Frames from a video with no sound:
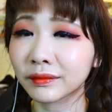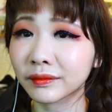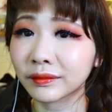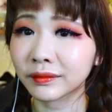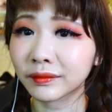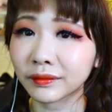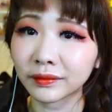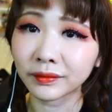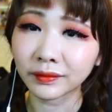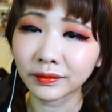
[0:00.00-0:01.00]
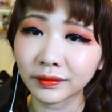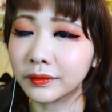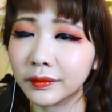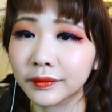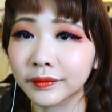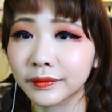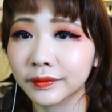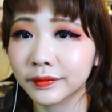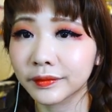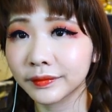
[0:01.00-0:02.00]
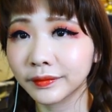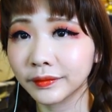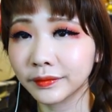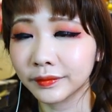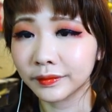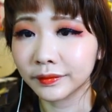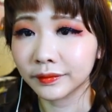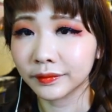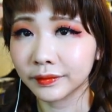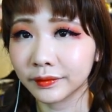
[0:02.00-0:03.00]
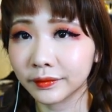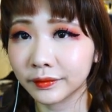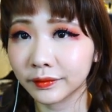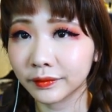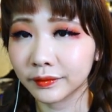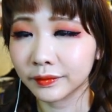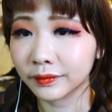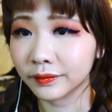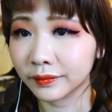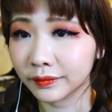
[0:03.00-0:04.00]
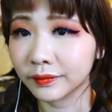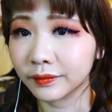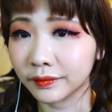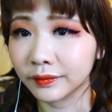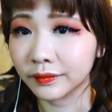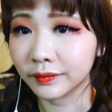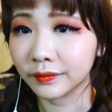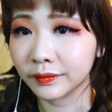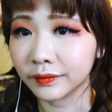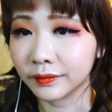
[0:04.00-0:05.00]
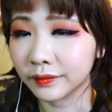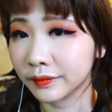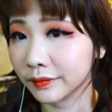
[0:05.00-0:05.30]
No words are spoken by the person on screen.